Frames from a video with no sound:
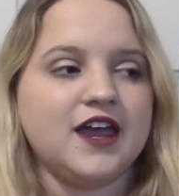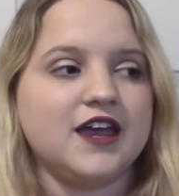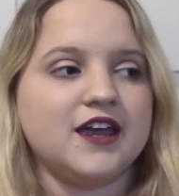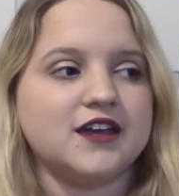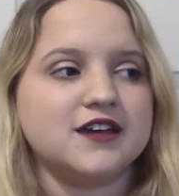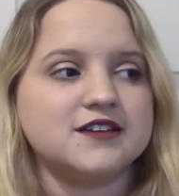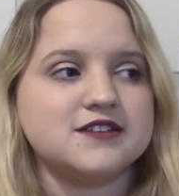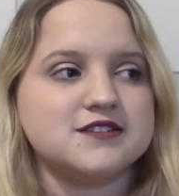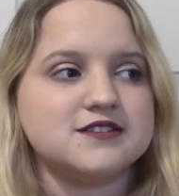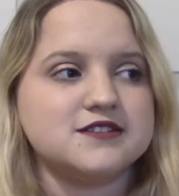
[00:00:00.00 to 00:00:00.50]

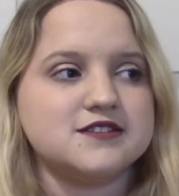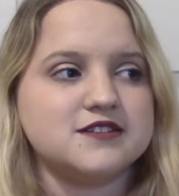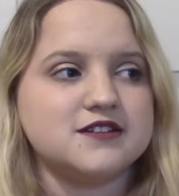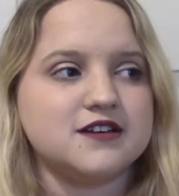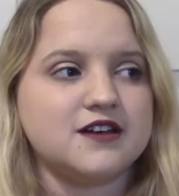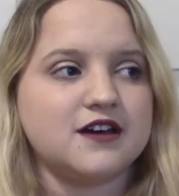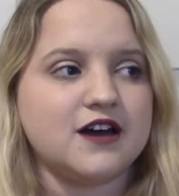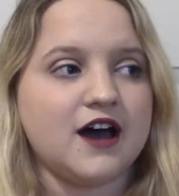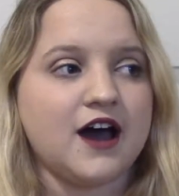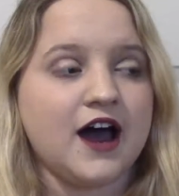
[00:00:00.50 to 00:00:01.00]
And
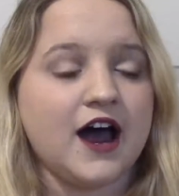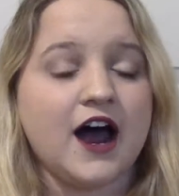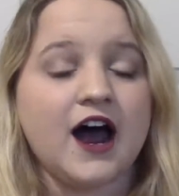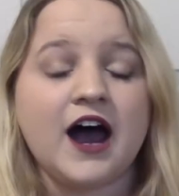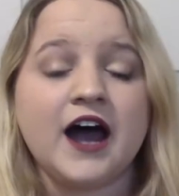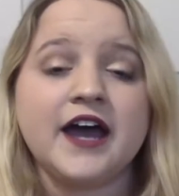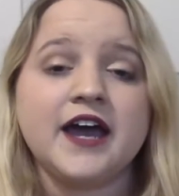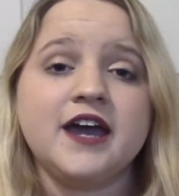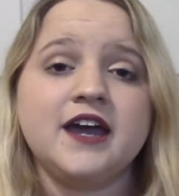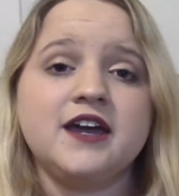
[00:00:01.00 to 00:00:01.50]

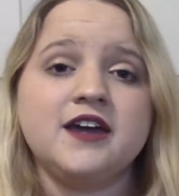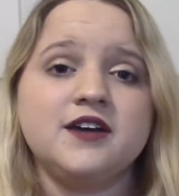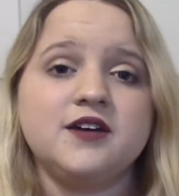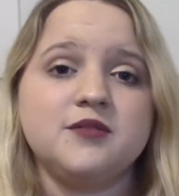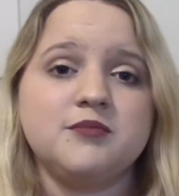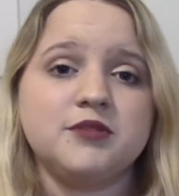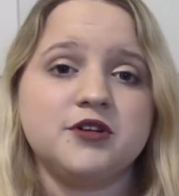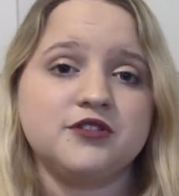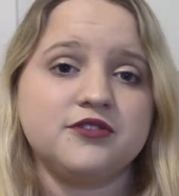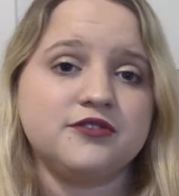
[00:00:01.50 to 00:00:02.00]
I
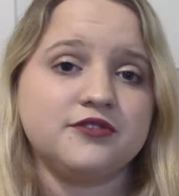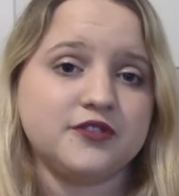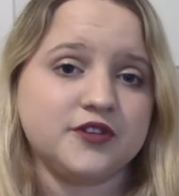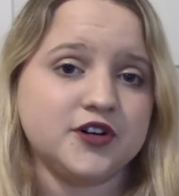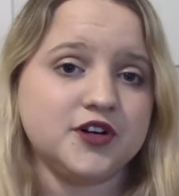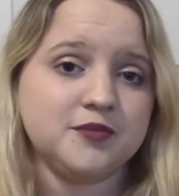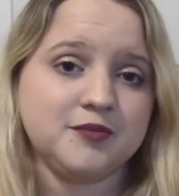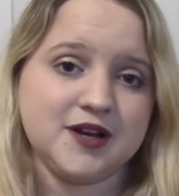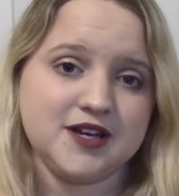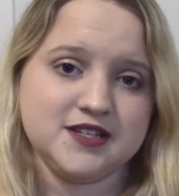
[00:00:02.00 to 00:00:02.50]

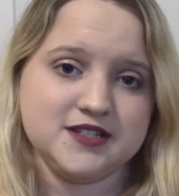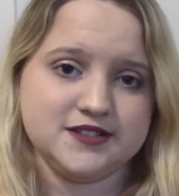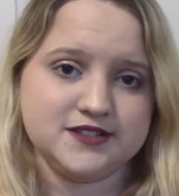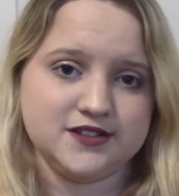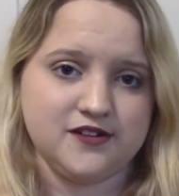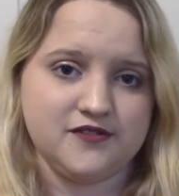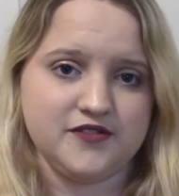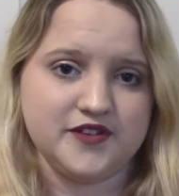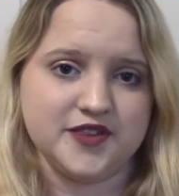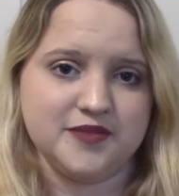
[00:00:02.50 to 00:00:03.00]
prefer
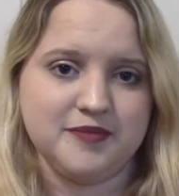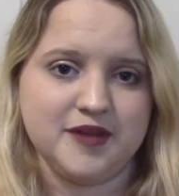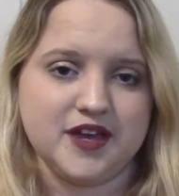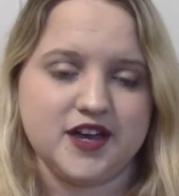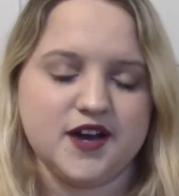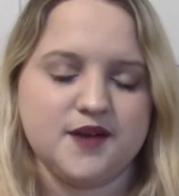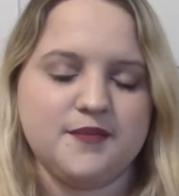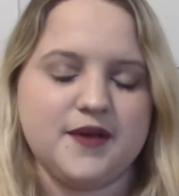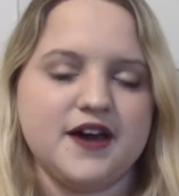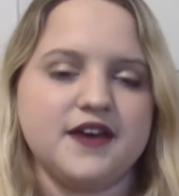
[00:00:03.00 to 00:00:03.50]
myself with
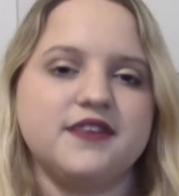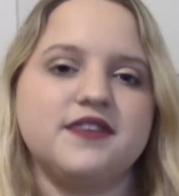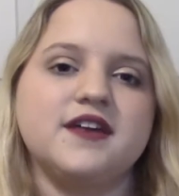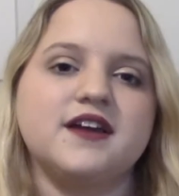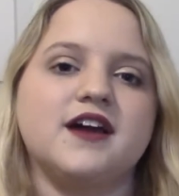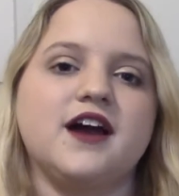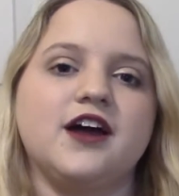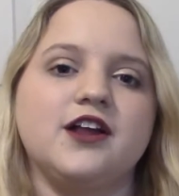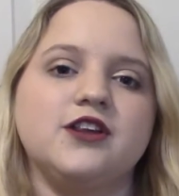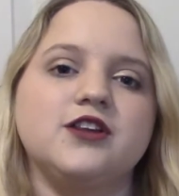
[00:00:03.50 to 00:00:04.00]
makeup. I
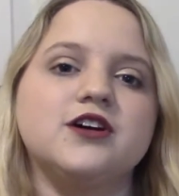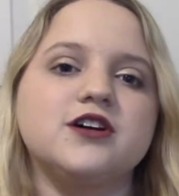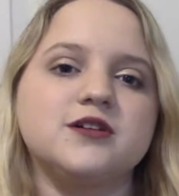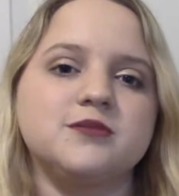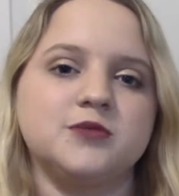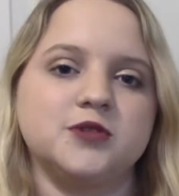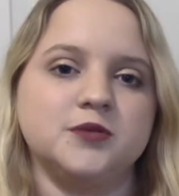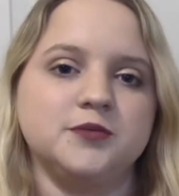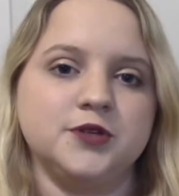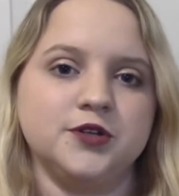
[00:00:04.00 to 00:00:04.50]
think I look
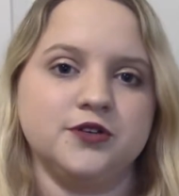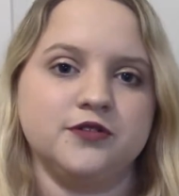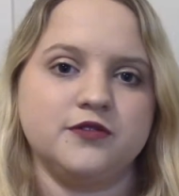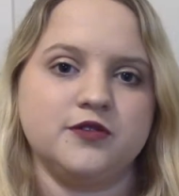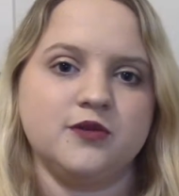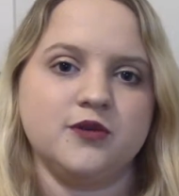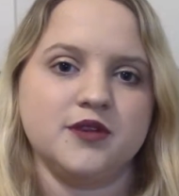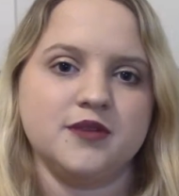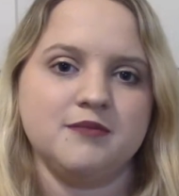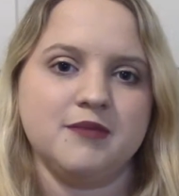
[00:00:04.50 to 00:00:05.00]
more
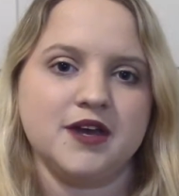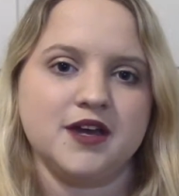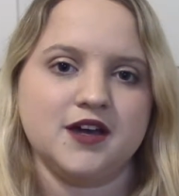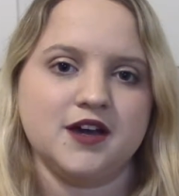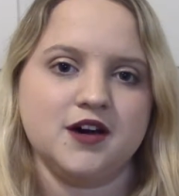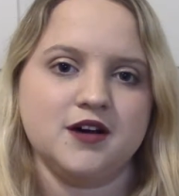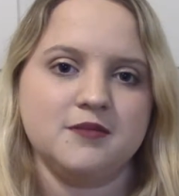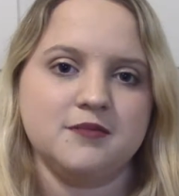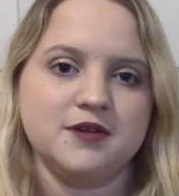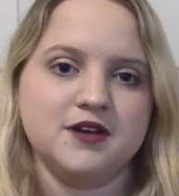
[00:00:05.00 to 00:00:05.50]
beautiful with
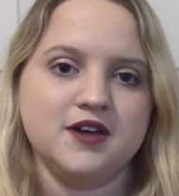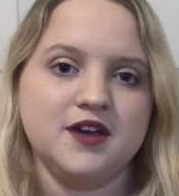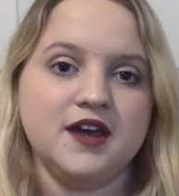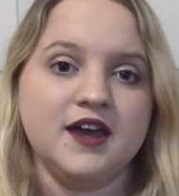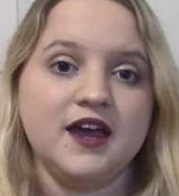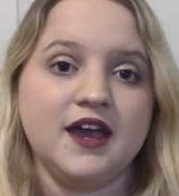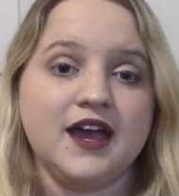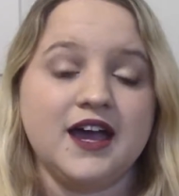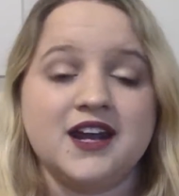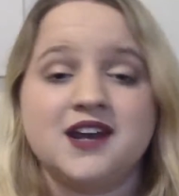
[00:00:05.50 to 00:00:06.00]
makeup,
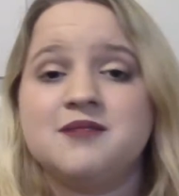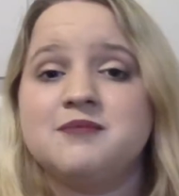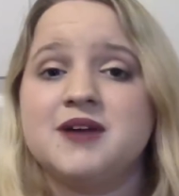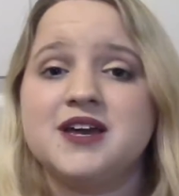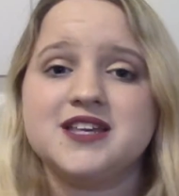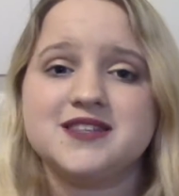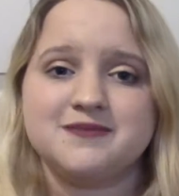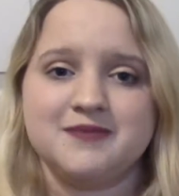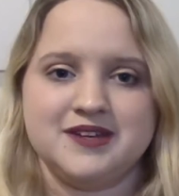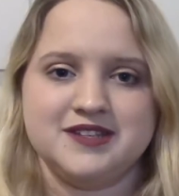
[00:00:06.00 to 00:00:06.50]
and it
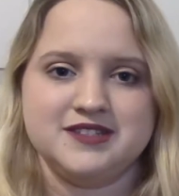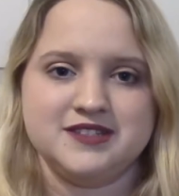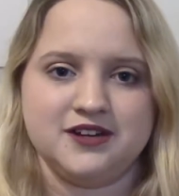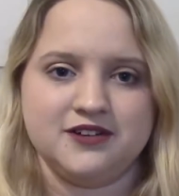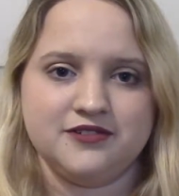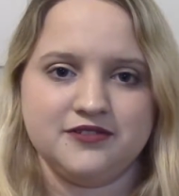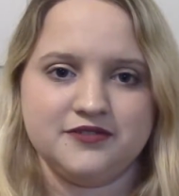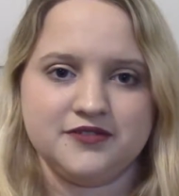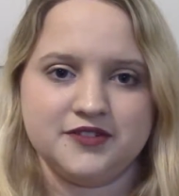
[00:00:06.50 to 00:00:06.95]
makes myself